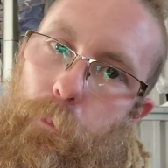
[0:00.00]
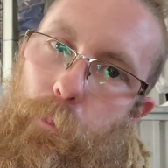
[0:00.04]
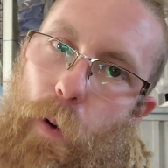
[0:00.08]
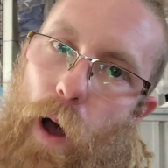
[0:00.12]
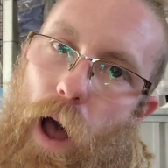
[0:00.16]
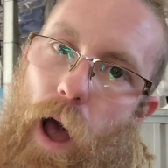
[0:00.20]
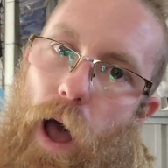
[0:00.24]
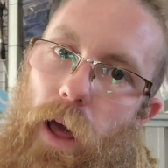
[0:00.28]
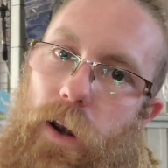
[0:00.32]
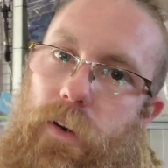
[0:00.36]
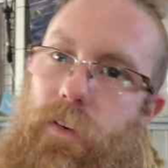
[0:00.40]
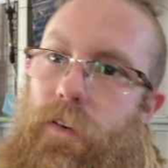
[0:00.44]

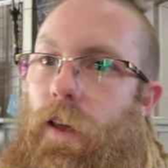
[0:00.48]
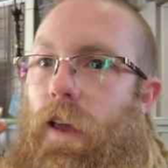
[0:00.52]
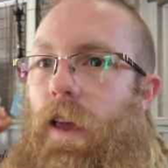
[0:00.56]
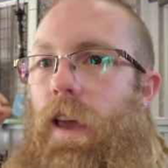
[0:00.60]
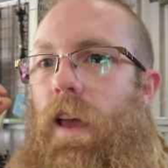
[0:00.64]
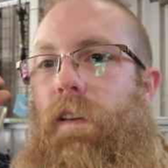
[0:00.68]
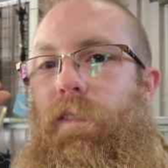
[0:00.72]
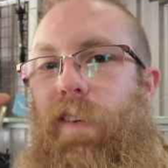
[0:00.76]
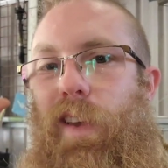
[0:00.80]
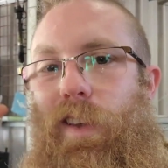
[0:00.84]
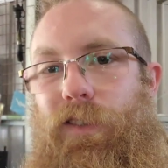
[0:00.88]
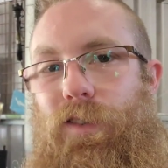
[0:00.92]
But
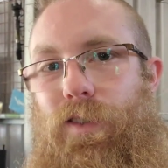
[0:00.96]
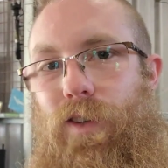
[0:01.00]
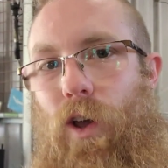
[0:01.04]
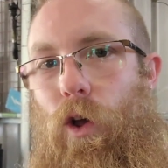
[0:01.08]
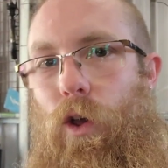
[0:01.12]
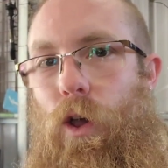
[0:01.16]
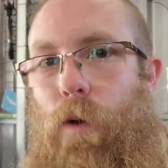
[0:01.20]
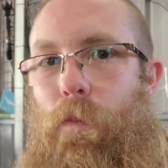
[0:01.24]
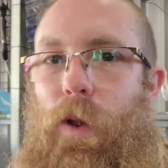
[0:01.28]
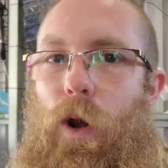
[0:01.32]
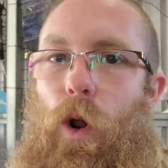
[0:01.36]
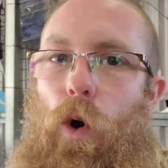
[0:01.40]
if you
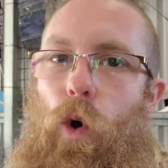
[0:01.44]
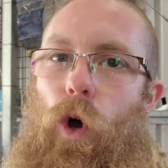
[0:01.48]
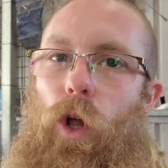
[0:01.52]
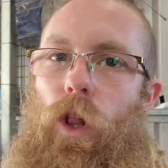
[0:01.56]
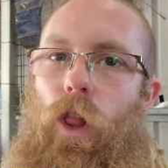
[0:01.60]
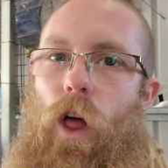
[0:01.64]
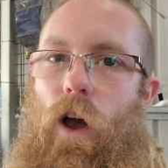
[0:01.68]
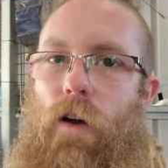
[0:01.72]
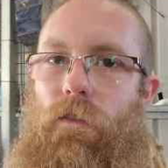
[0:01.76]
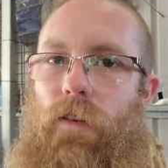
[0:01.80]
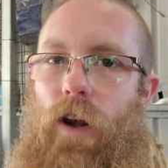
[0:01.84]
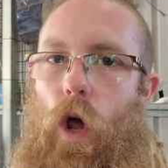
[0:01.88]
soak them in oil
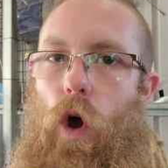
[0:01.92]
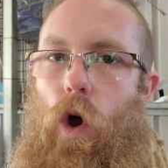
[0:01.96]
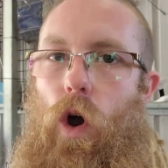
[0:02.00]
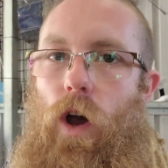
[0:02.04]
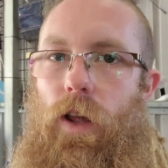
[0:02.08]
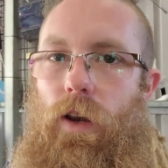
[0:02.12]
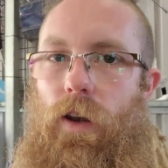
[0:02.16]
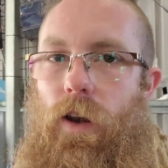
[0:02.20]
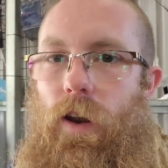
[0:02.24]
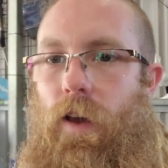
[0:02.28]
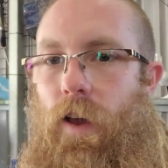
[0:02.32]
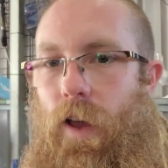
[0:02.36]
overnight